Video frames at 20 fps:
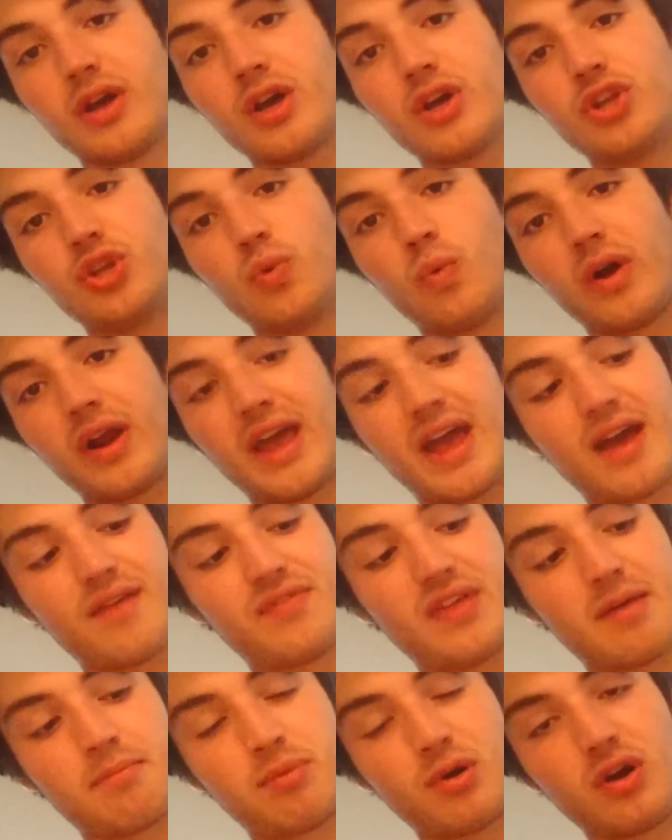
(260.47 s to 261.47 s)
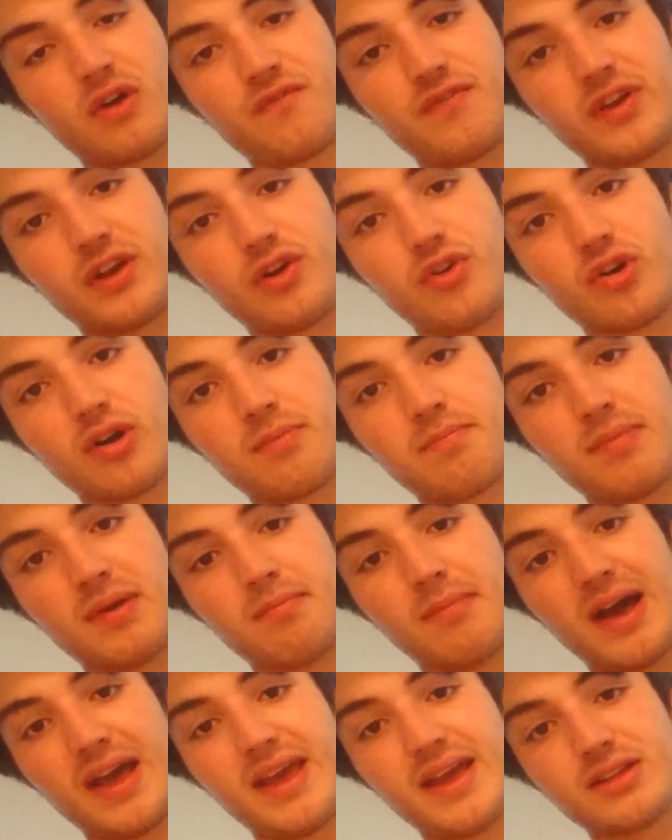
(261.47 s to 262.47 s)
You want to have that perfect grip, and
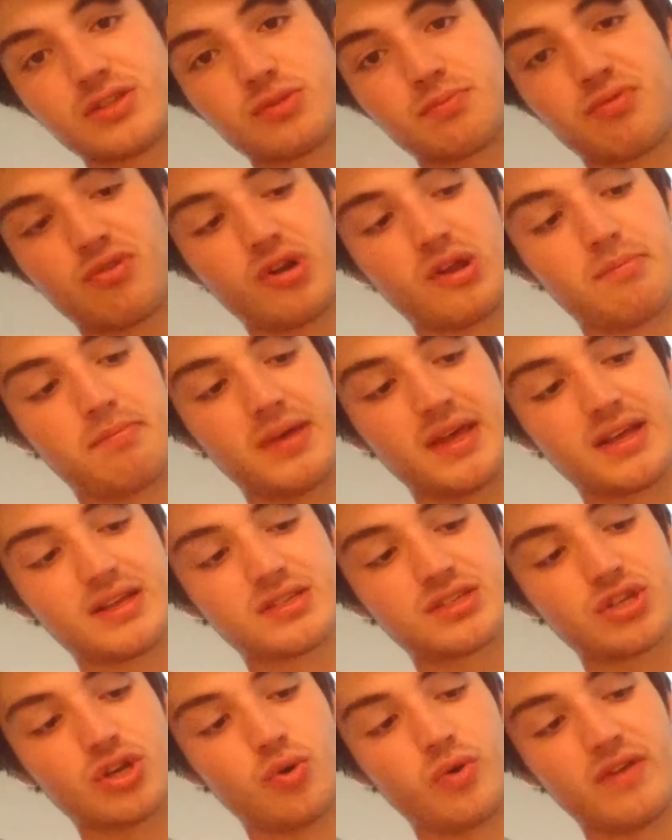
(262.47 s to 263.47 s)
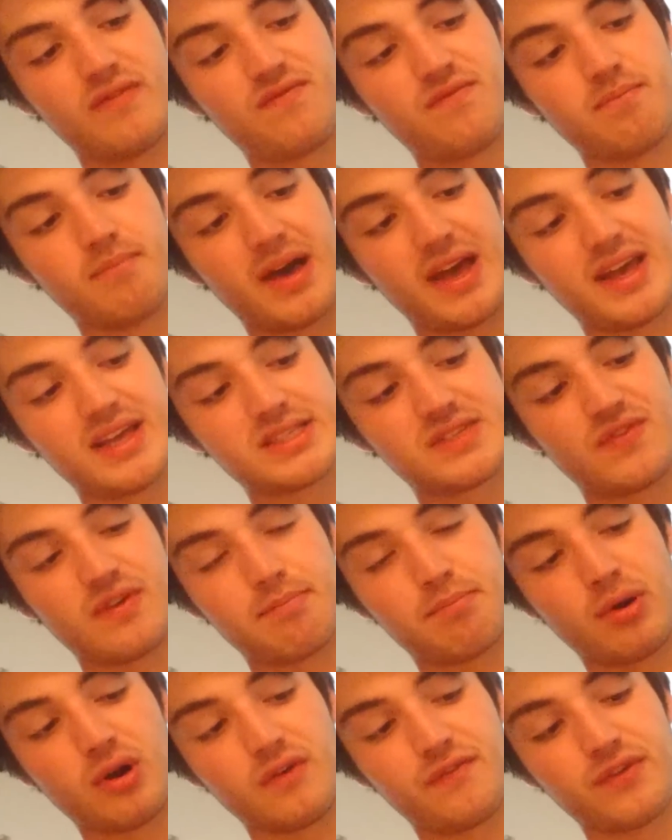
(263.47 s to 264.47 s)
my hands are pretty big, so if my hands fit
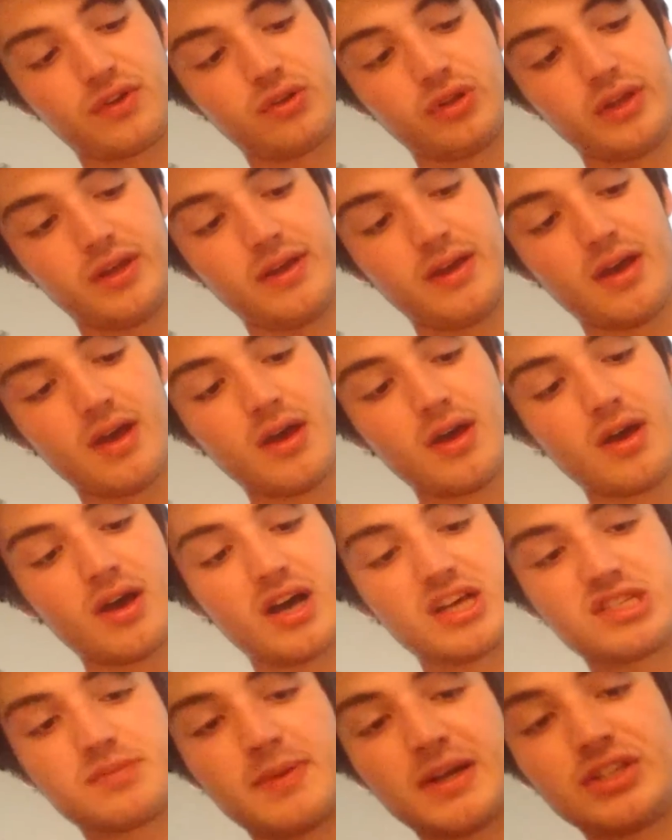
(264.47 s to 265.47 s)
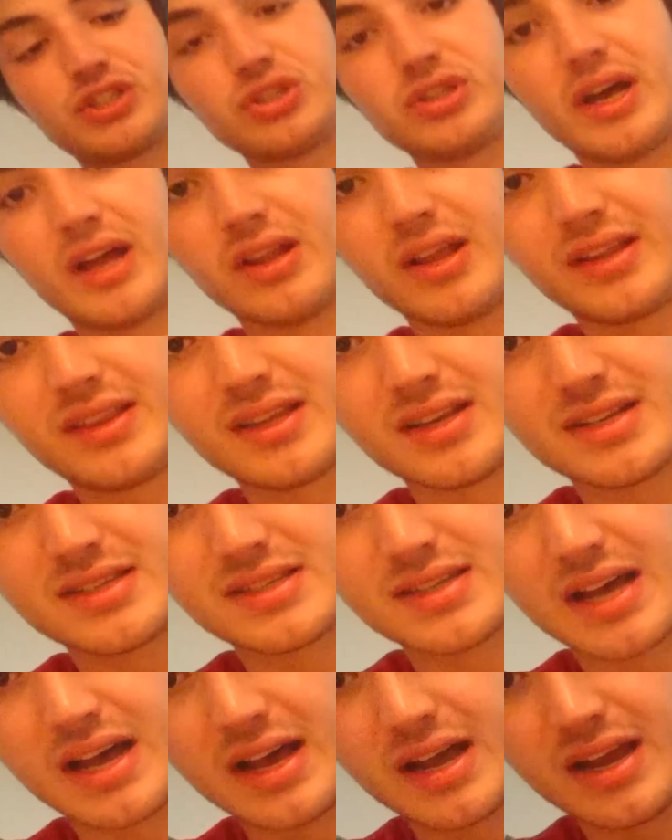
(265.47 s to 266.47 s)
perfectly, especially I like the
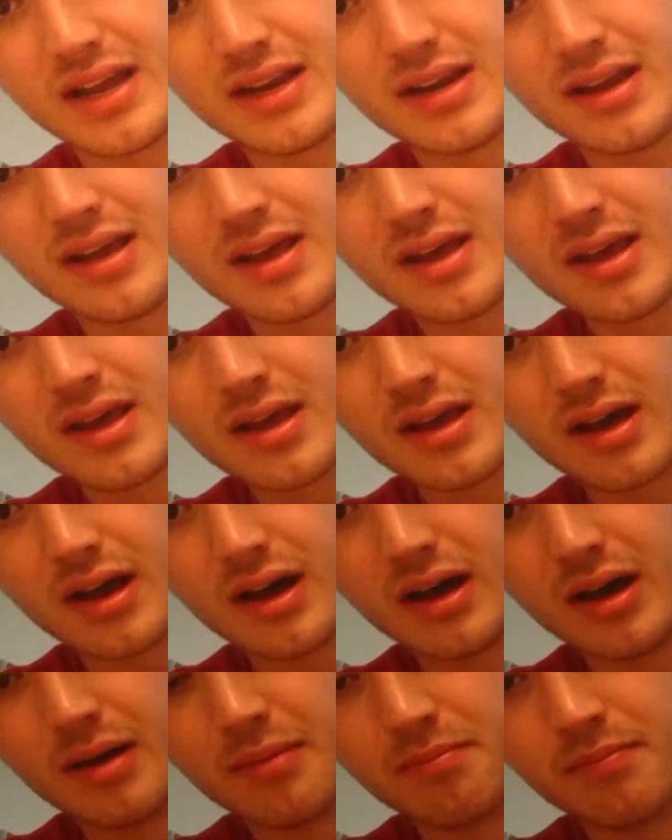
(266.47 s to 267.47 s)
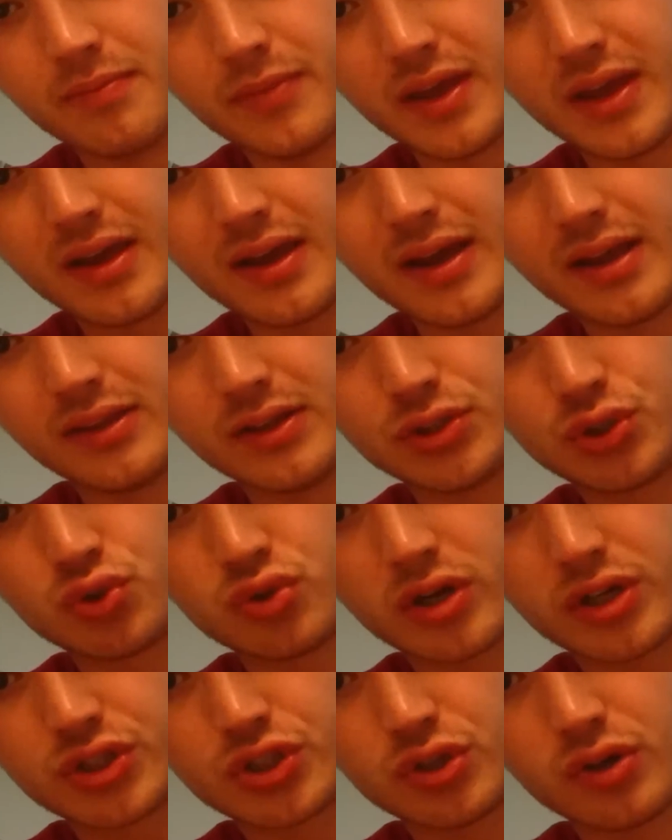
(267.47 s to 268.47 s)
design and the
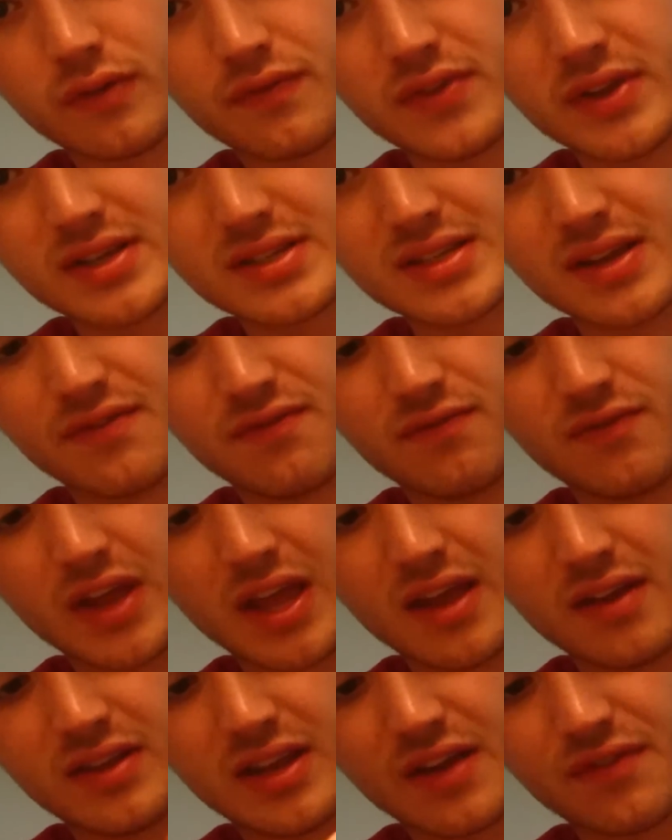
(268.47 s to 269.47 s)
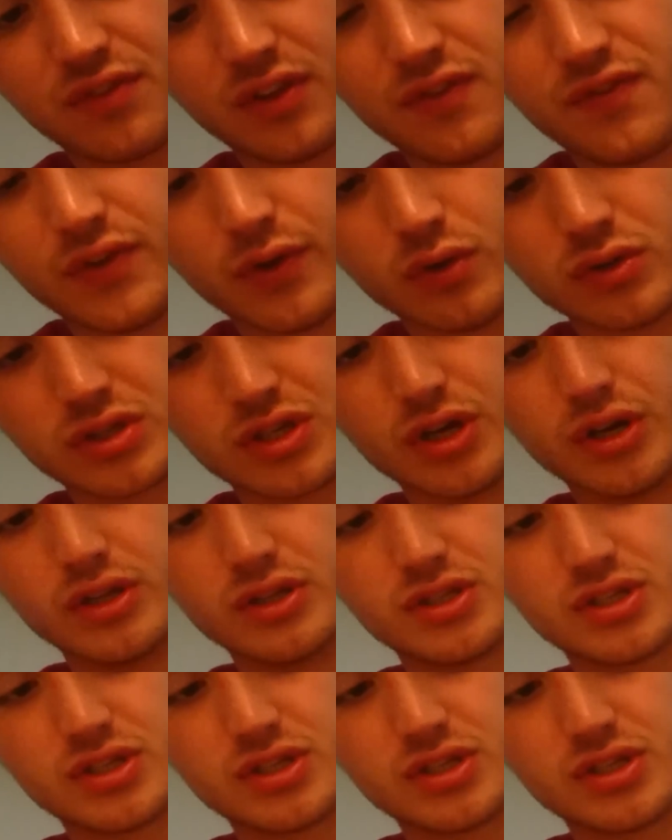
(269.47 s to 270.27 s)
structure of this. It definitely feels good.